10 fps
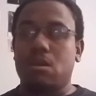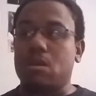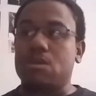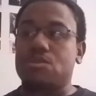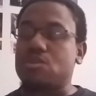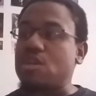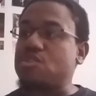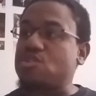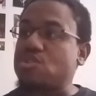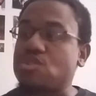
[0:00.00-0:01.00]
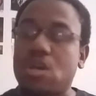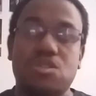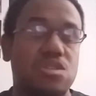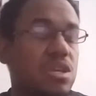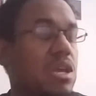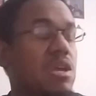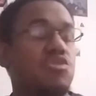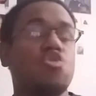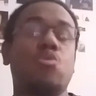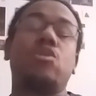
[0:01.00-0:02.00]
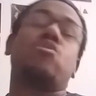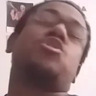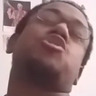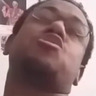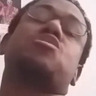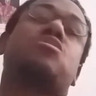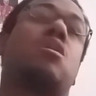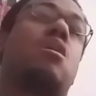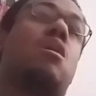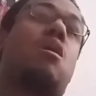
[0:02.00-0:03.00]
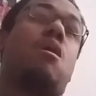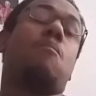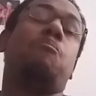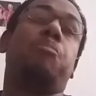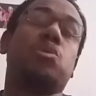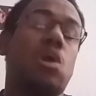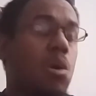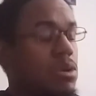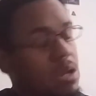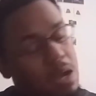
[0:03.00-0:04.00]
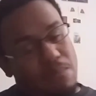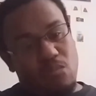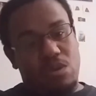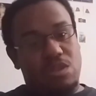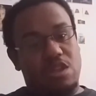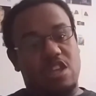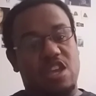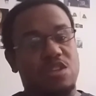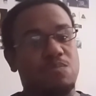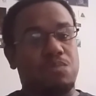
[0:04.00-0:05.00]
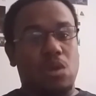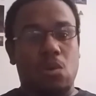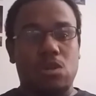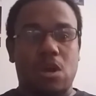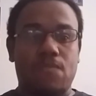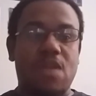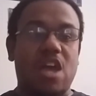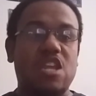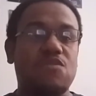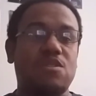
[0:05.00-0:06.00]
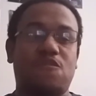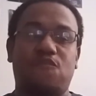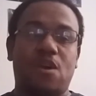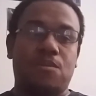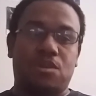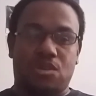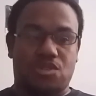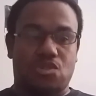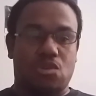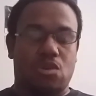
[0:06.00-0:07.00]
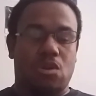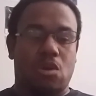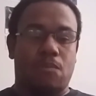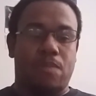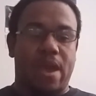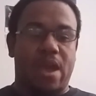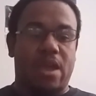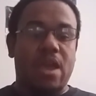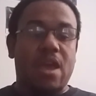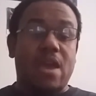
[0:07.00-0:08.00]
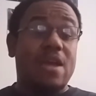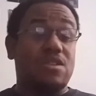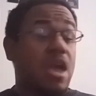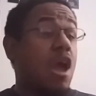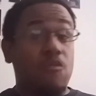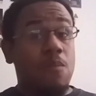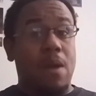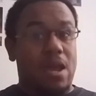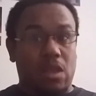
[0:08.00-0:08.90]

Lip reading: It's disgusting, and Twitter is just blowing up with it. It's blowing up. Not even the feminists are bad. It's everybody.